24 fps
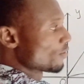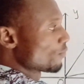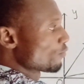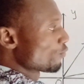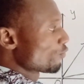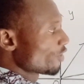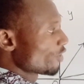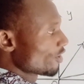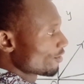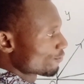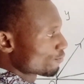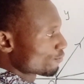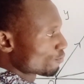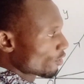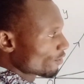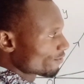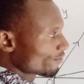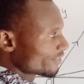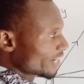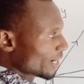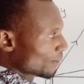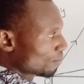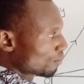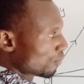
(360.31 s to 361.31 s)
we've
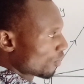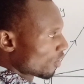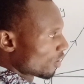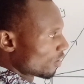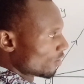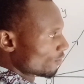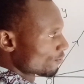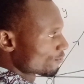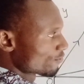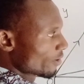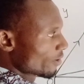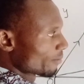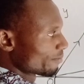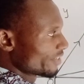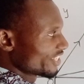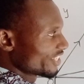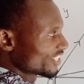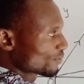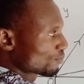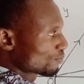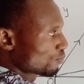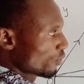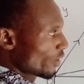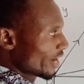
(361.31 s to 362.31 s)
moved the ball from
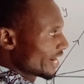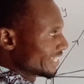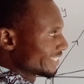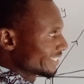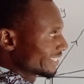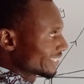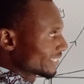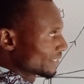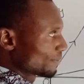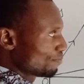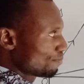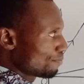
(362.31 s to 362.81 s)
this point